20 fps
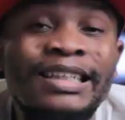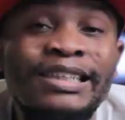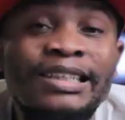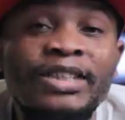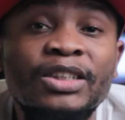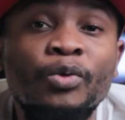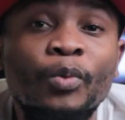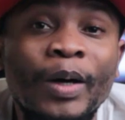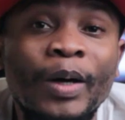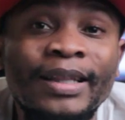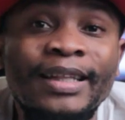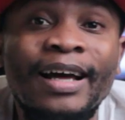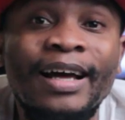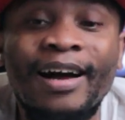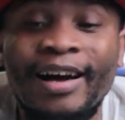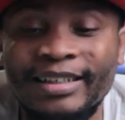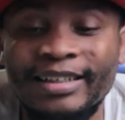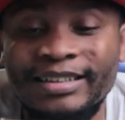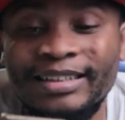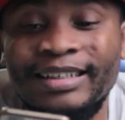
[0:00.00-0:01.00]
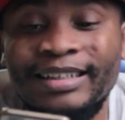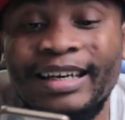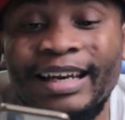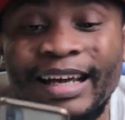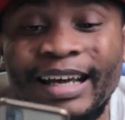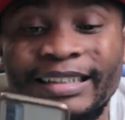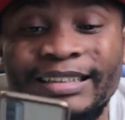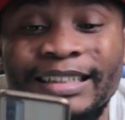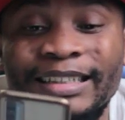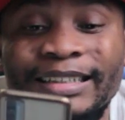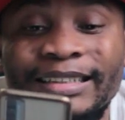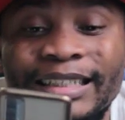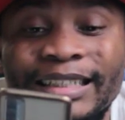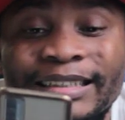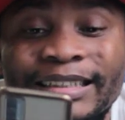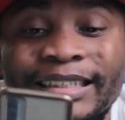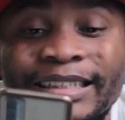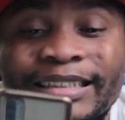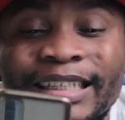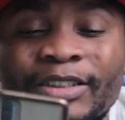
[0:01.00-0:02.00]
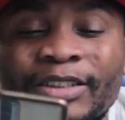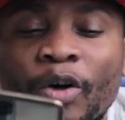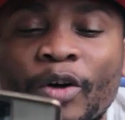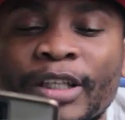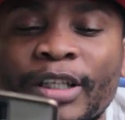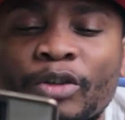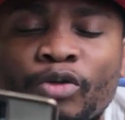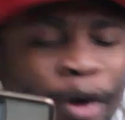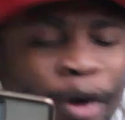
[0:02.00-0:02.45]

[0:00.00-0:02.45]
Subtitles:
This is what the article actually says. It says on